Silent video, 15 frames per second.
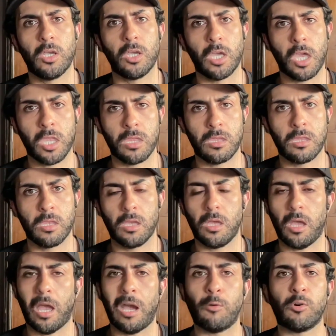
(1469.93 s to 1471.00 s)
in
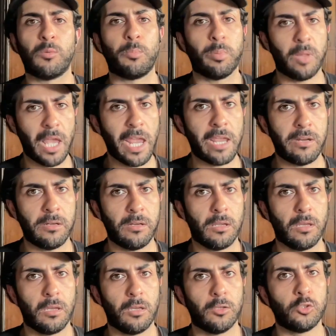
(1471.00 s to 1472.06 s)
our plan
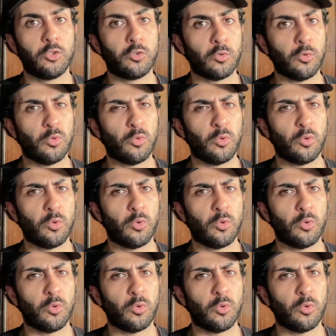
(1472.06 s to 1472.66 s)
to